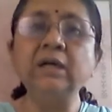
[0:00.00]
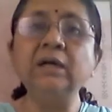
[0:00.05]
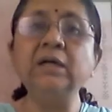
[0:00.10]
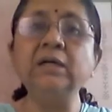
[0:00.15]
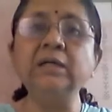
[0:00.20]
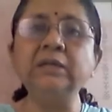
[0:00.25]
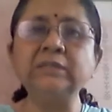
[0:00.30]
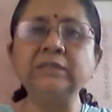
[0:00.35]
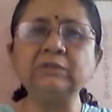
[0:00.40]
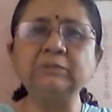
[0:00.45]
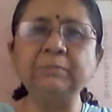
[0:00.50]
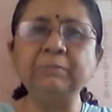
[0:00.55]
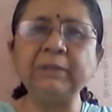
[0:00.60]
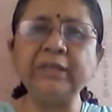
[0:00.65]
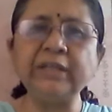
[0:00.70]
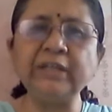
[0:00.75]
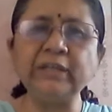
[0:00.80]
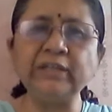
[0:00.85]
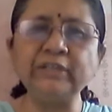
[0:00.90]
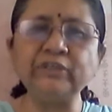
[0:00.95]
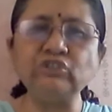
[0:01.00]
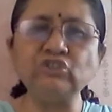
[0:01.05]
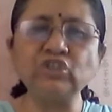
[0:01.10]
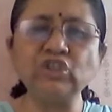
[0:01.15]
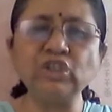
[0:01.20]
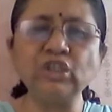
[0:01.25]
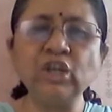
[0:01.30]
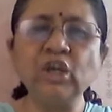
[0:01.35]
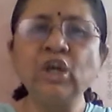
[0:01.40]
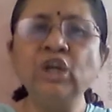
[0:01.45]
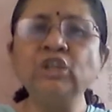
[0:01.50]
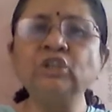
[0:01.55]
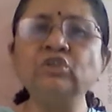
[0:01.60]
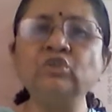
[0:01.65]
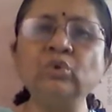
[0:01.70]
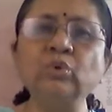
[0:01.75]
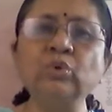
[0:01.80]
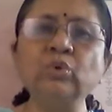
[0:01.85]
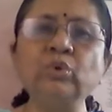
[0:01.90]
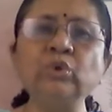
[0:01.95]
a speech.
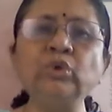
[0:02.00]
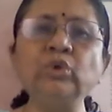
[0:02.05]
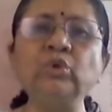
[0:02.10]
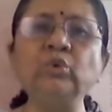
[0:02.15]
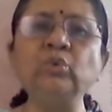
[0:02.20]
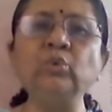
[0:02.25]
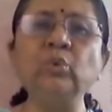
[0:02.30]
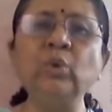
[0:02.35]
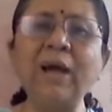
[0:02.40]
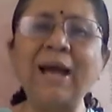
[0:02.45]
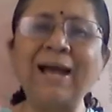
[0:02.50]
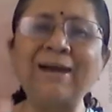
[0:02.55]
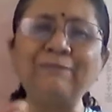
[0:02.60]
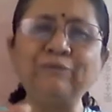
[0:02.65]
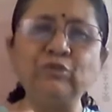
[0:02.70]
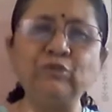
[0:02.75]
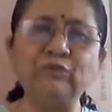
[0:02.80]
So you have